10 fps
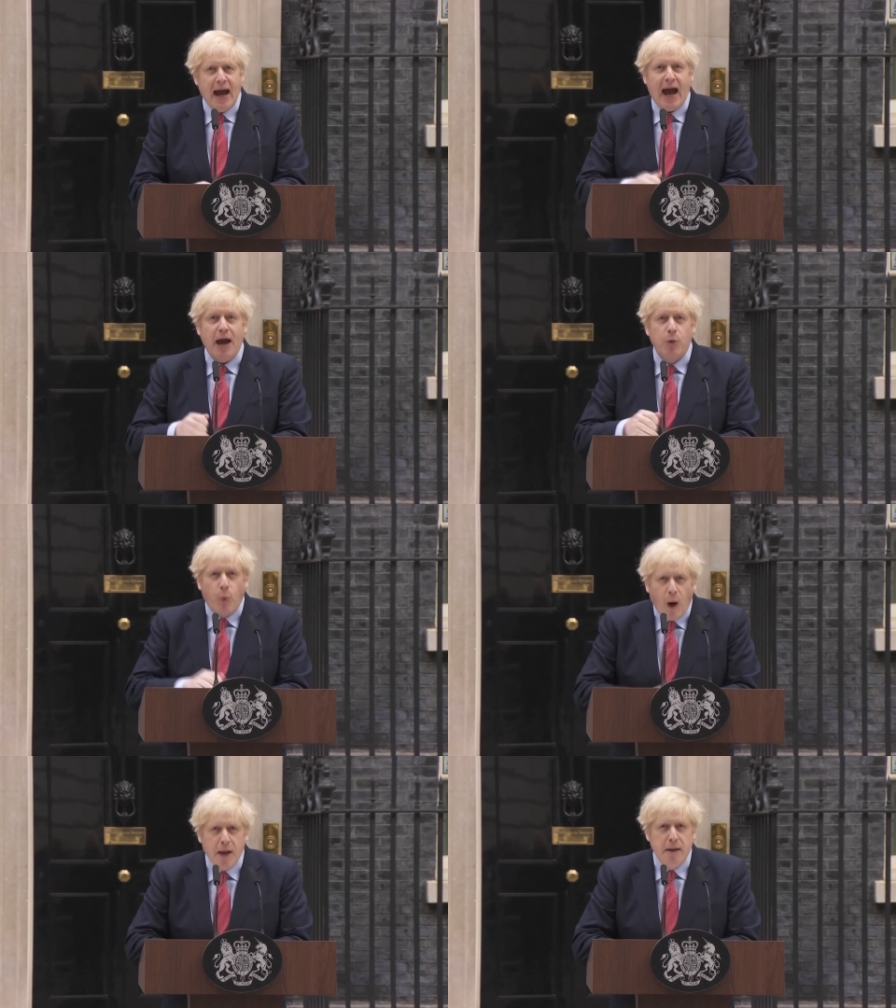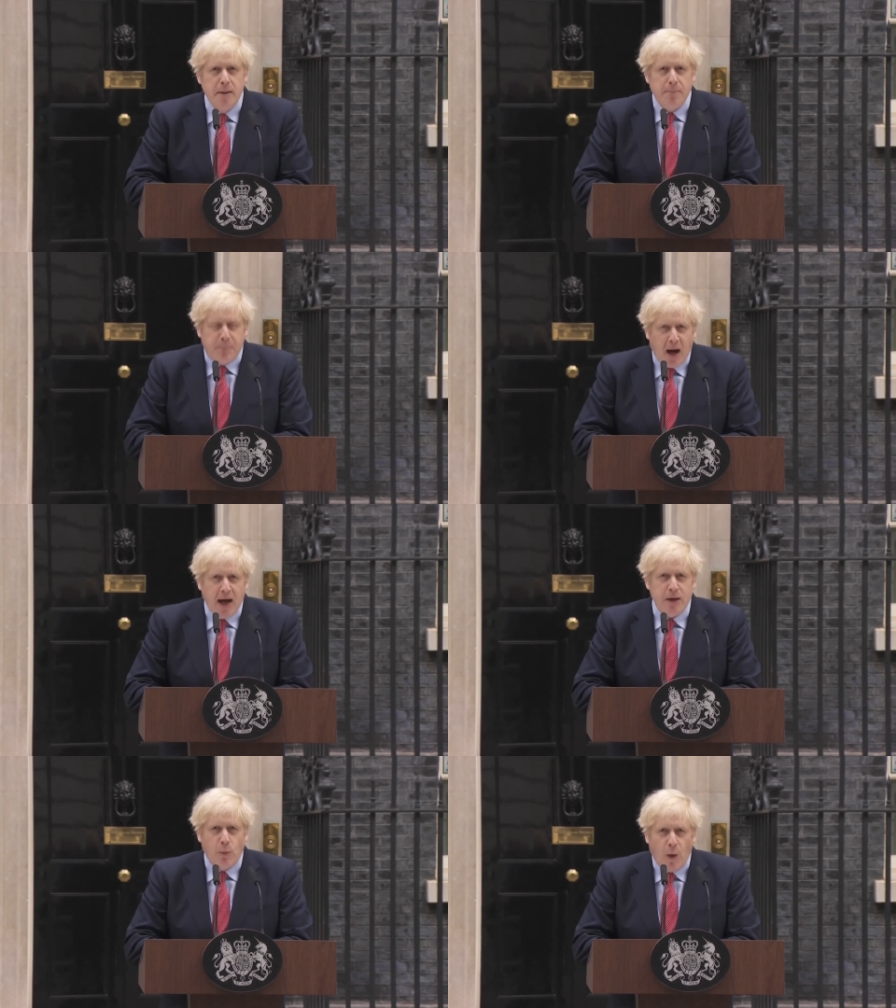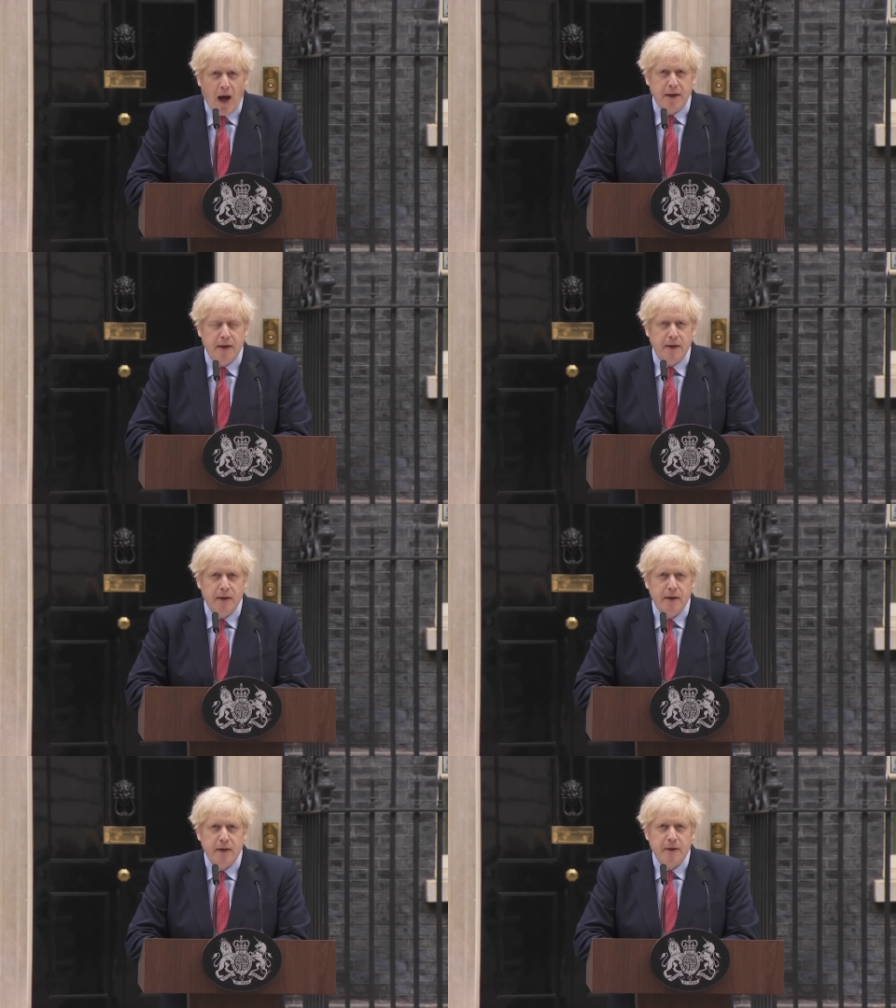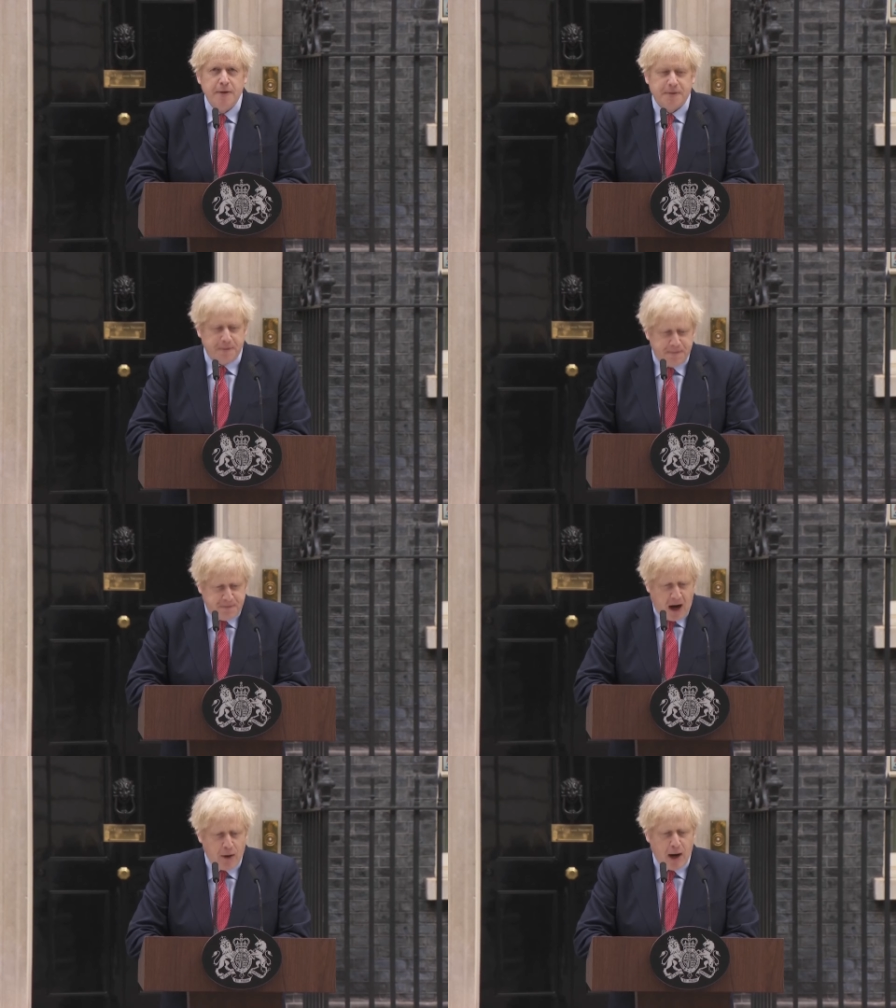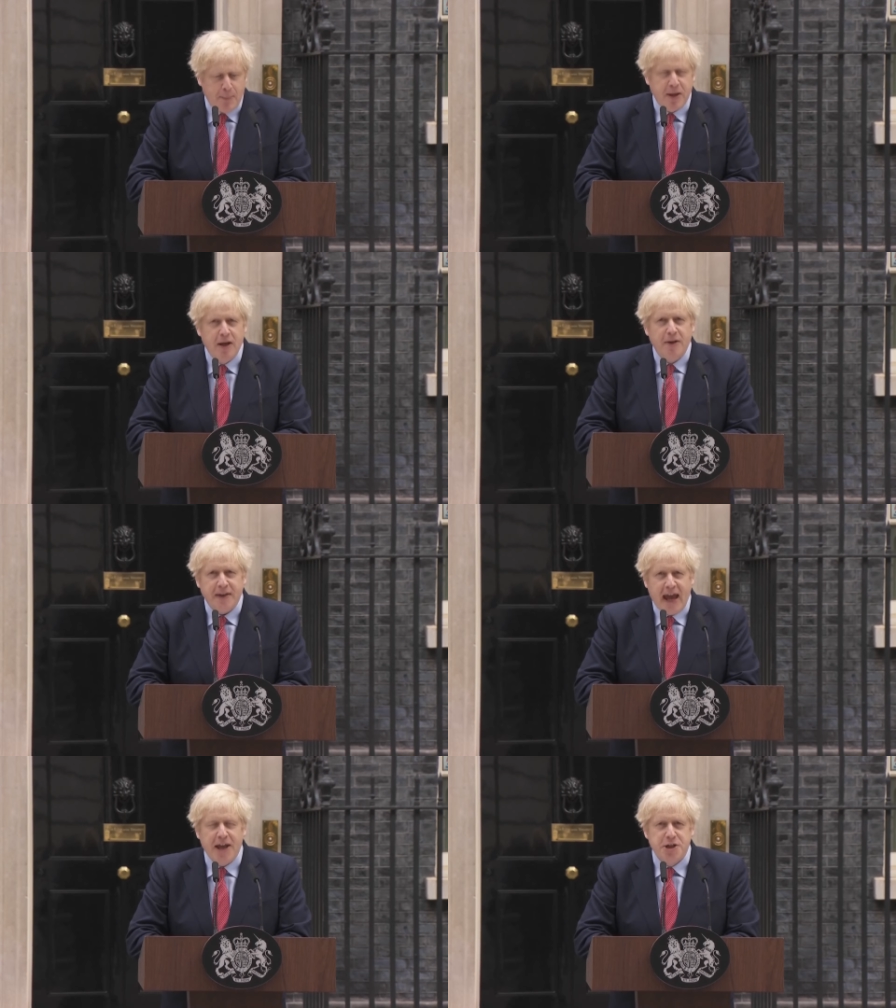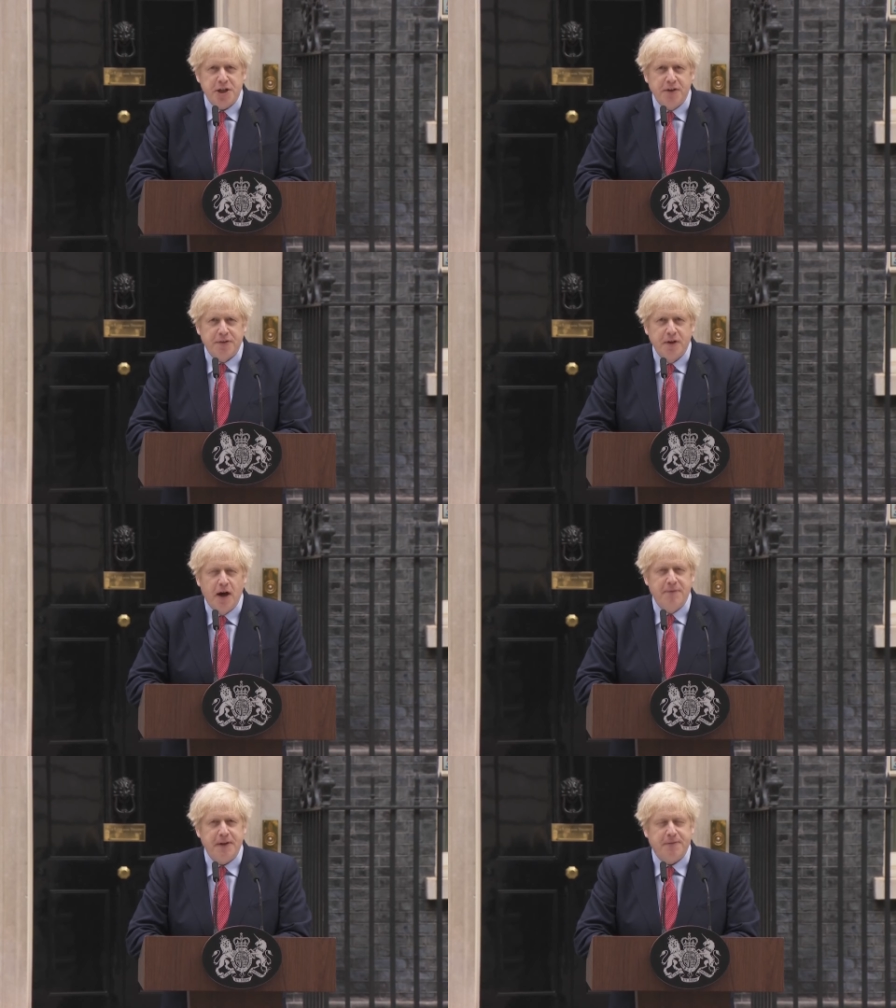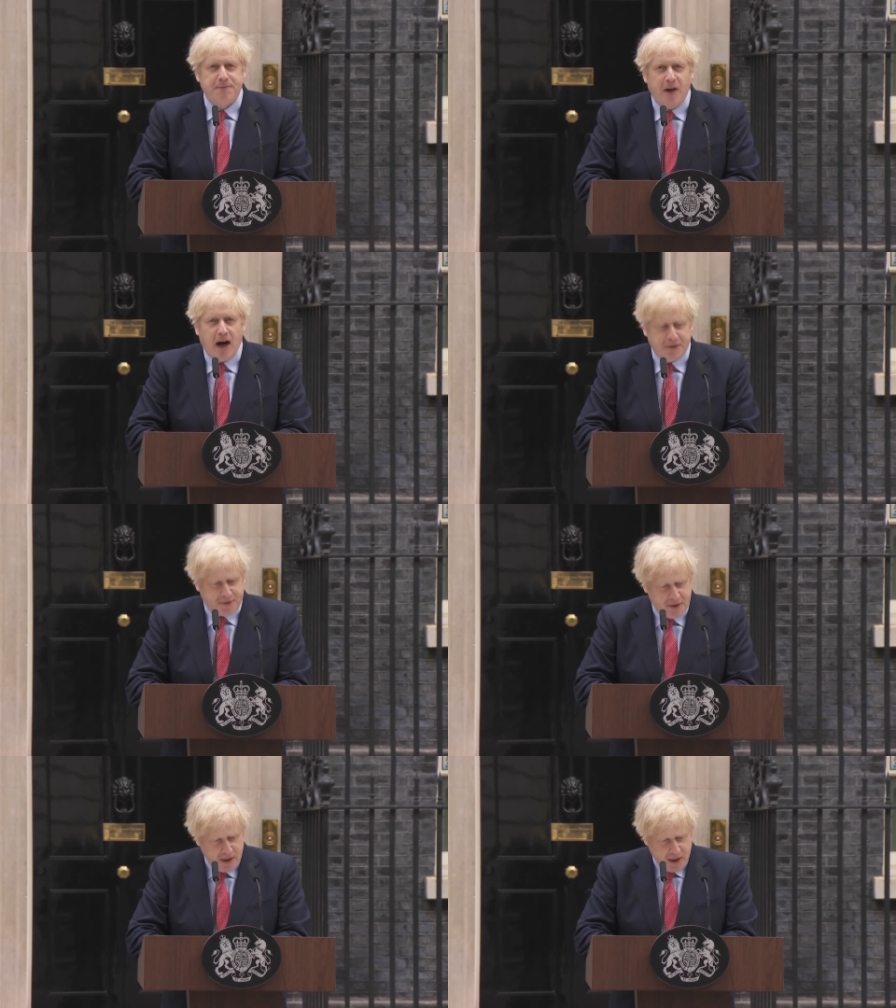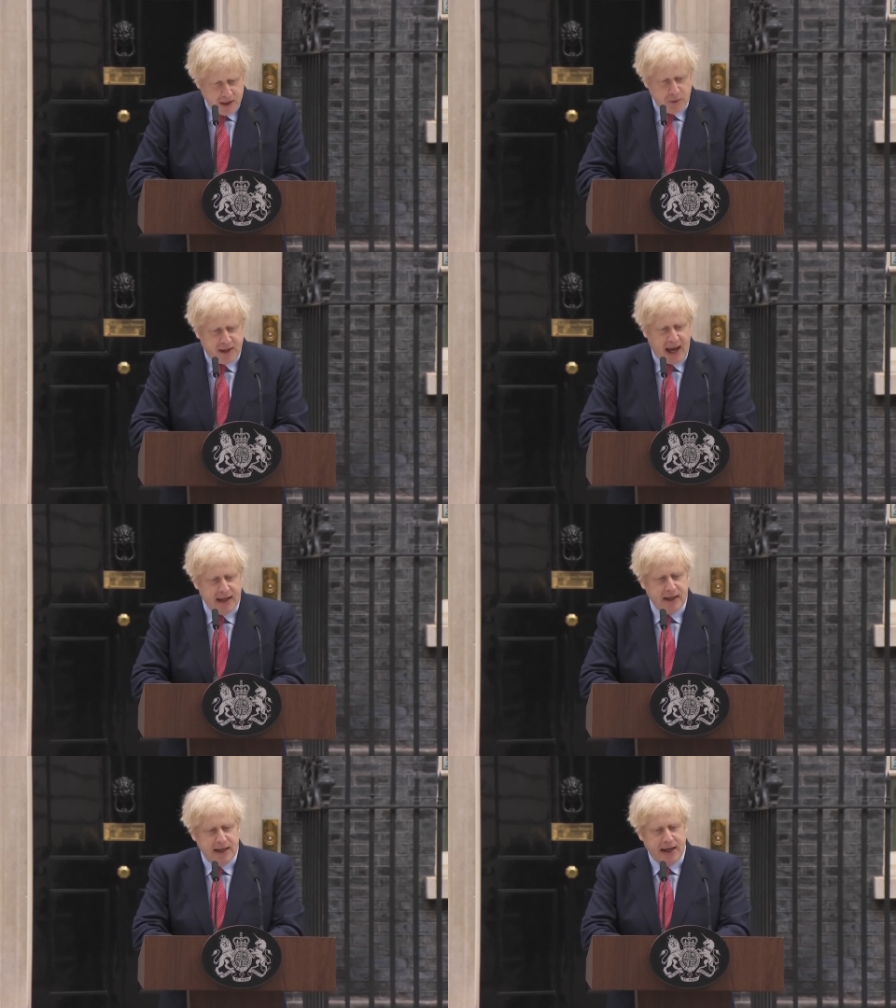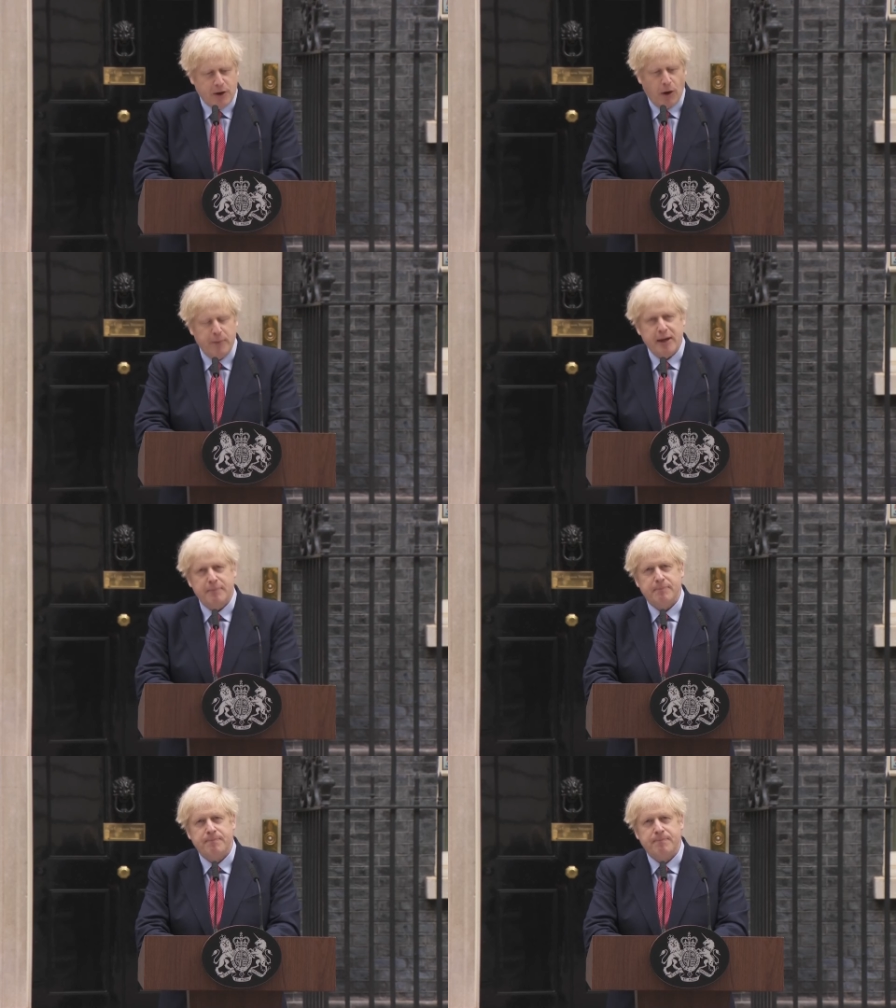and one by one to fire up the engines of this vast UK economy.